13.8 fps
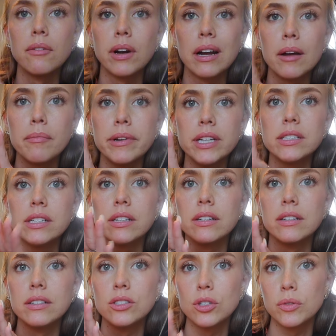recommend
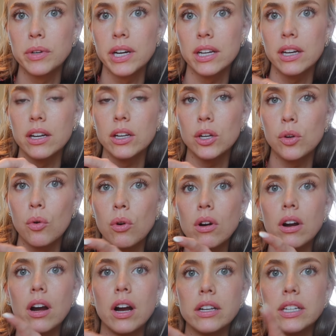doing
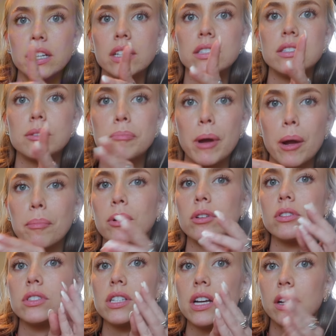your onions,
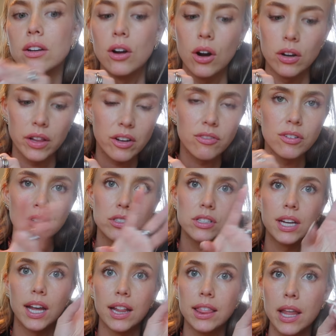peppers, and garlic first to
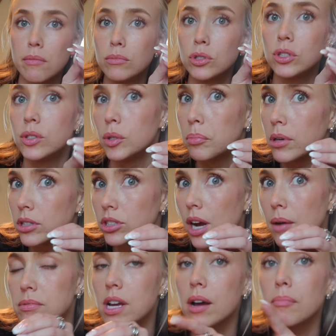get them super
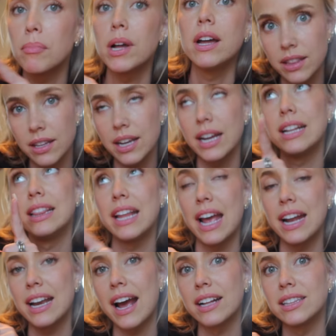chopped up, and
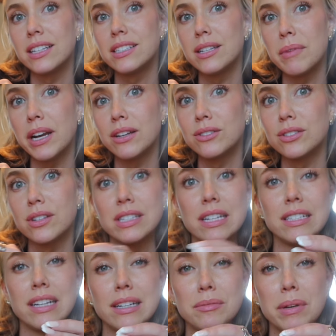then add the tomatoes because it
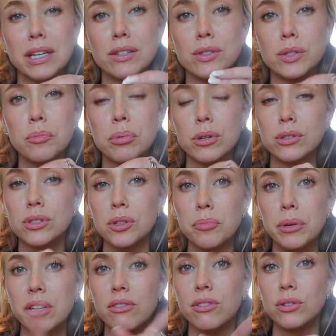does make it super
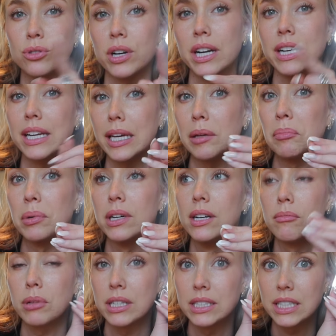soupy if you try and keep
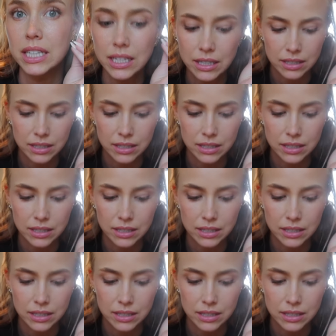blending it.